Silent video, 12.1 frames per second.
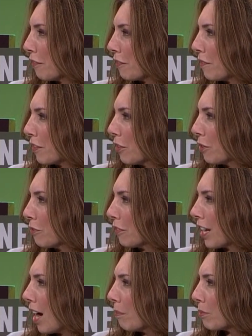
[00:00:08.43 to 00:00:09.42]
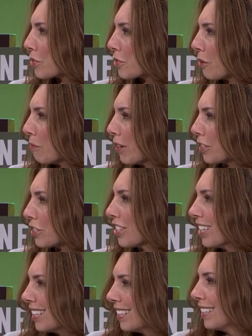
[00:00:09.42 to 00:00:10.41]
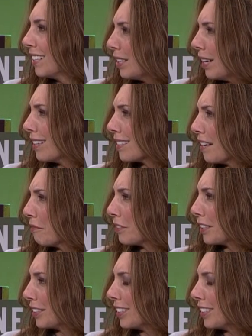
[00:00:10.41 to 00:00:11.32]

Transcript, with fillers: even though you've accomplished so much. How does that feel?